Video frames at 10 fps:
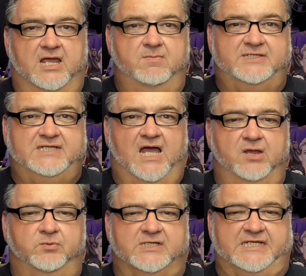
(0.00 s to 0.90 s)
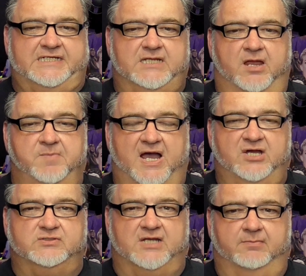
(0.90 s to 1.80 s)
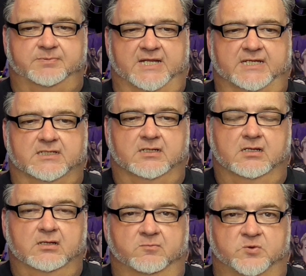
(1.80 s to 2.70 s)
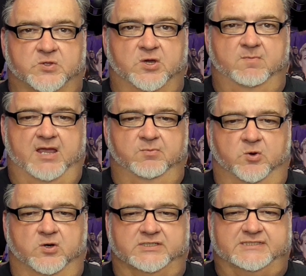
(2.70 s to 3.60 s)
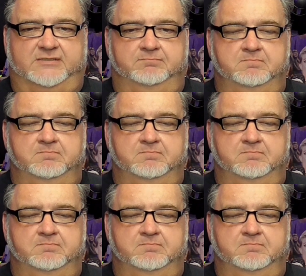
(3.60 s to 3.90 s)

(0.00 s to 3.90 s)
MSI released a BIOS update for their mainboards